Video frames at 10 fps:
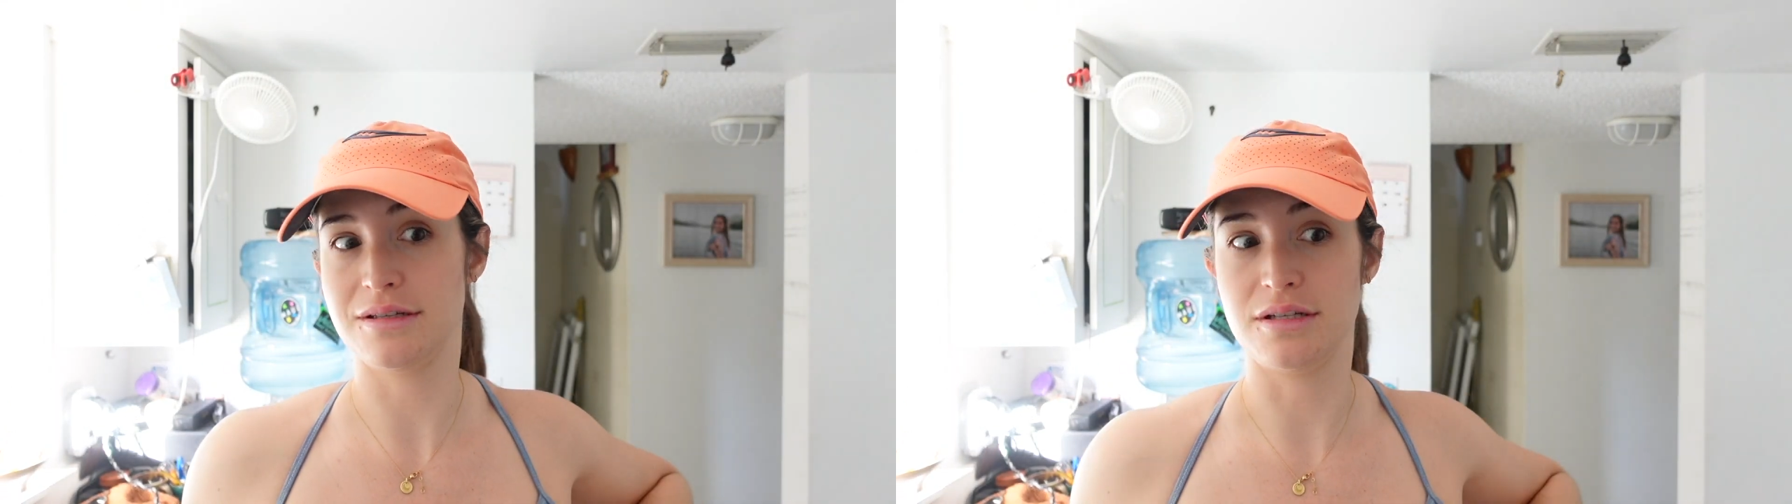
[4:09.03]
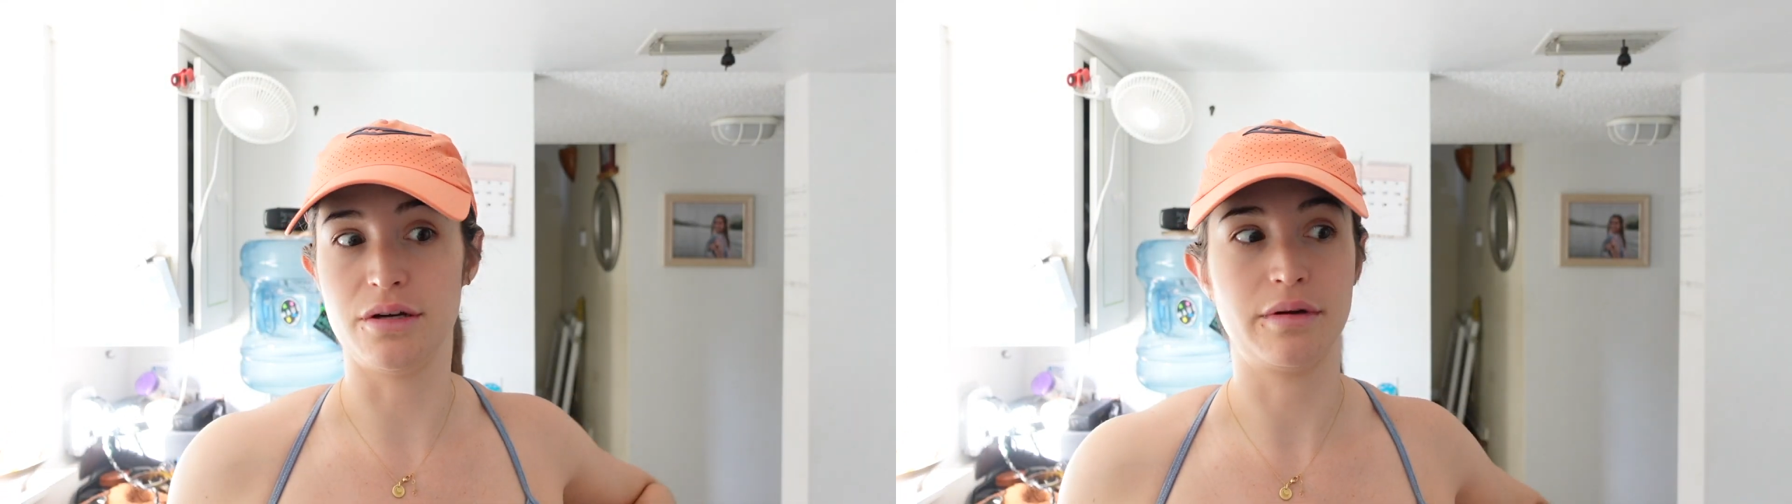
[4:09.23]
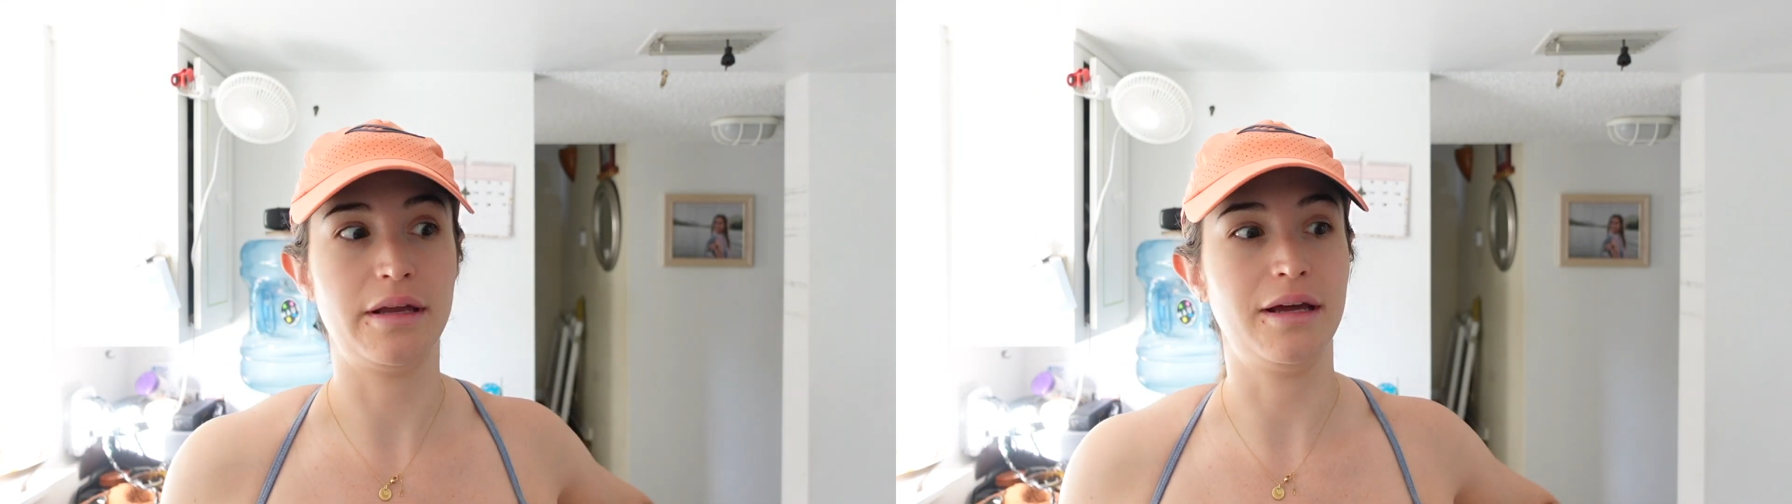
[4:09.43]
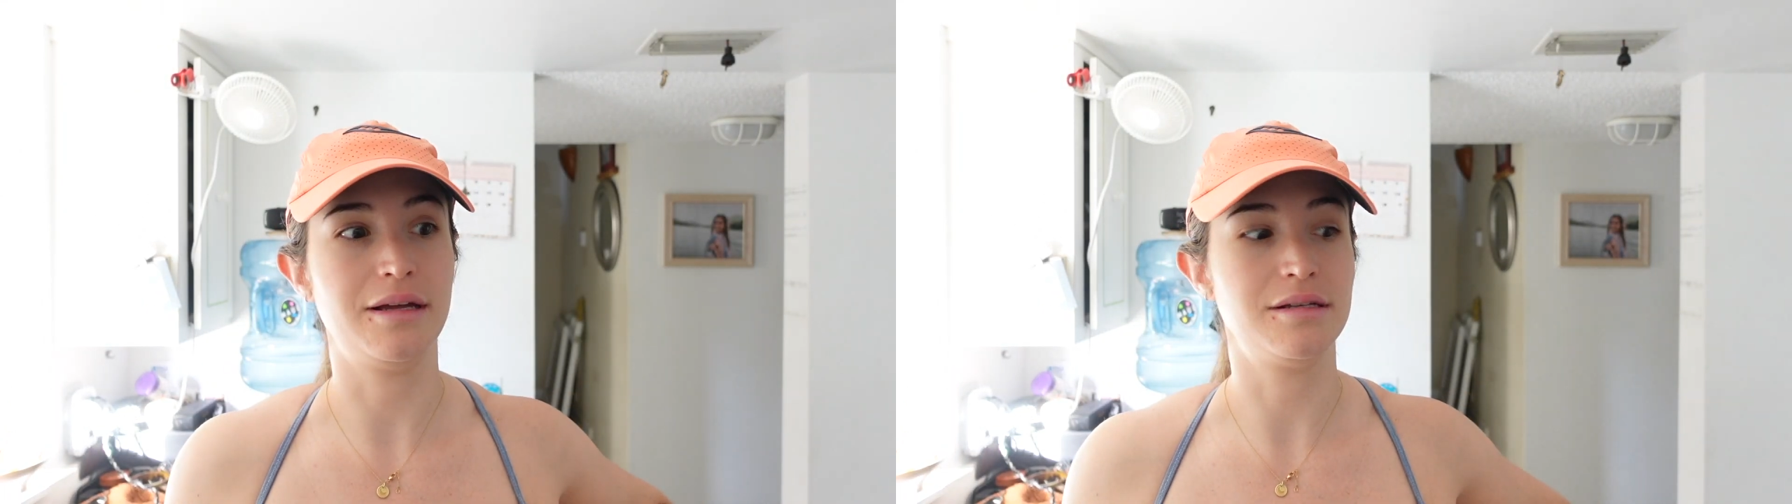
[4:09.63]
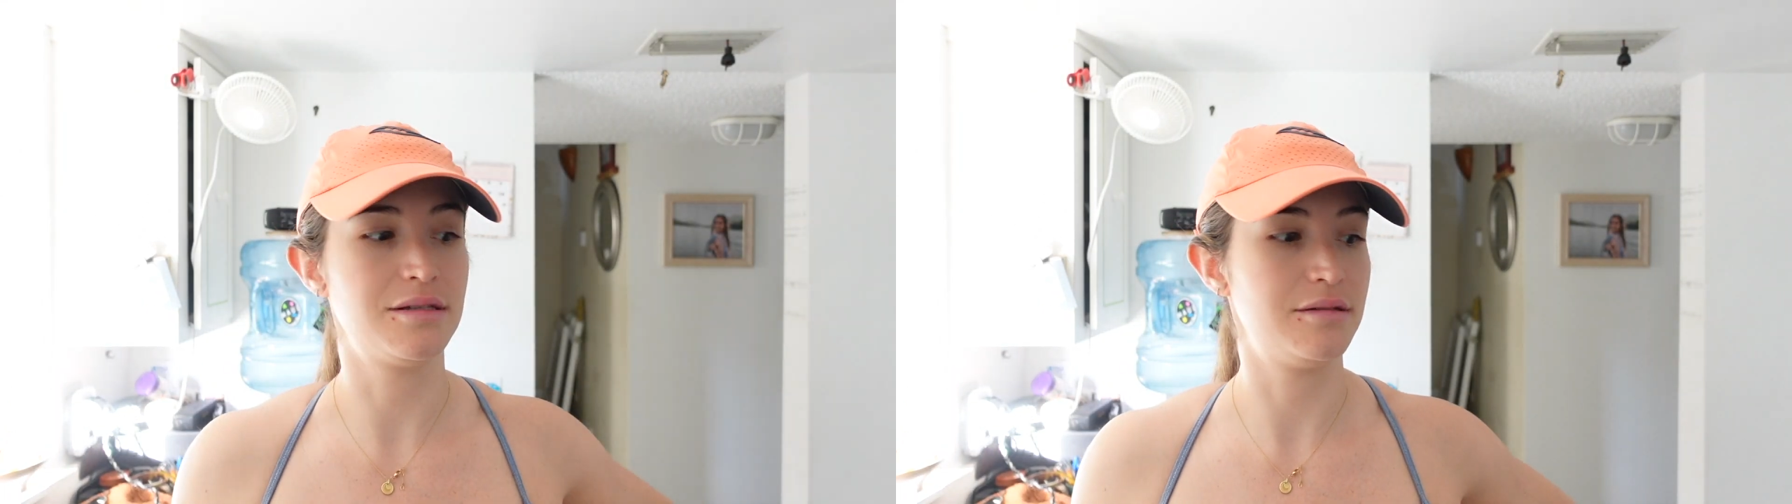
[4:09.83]
so he
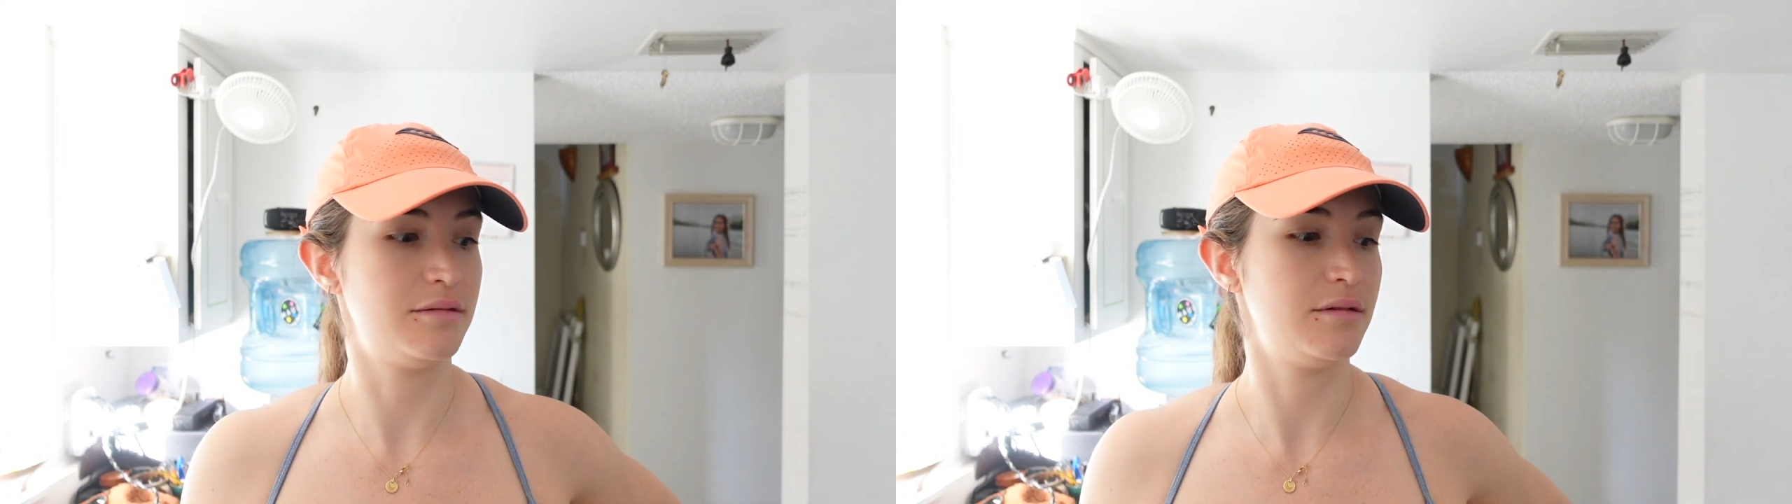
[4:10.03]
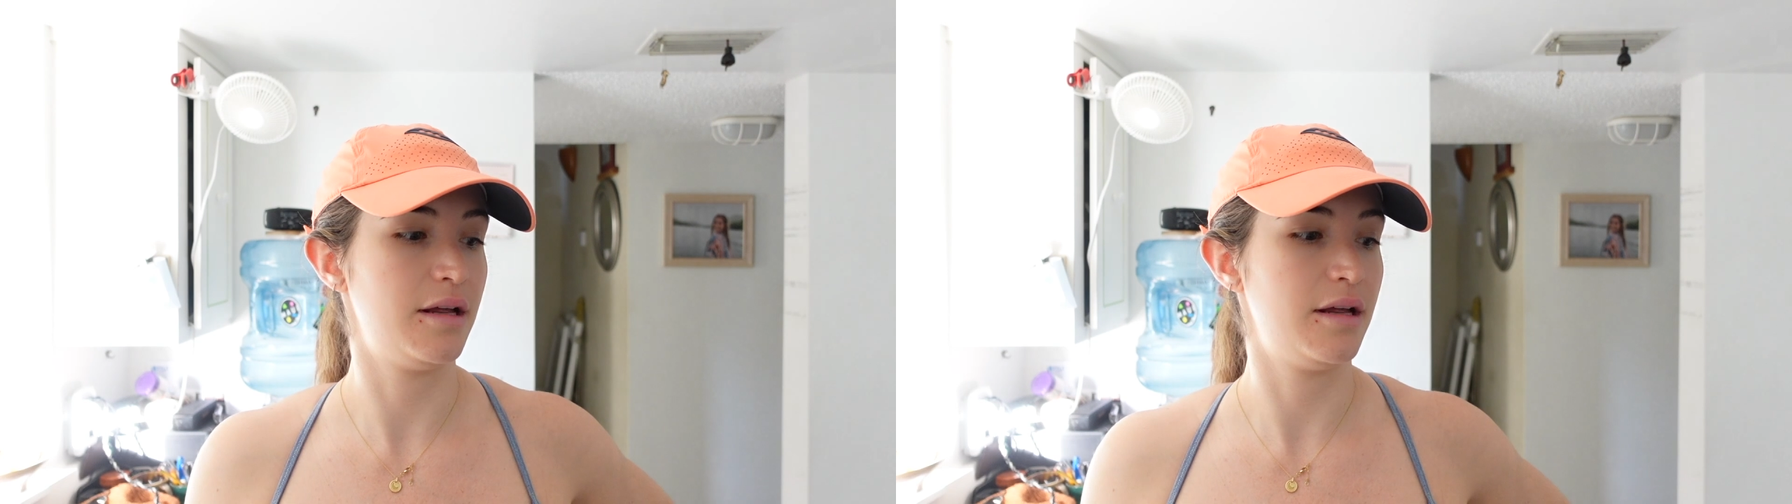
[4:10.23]
has,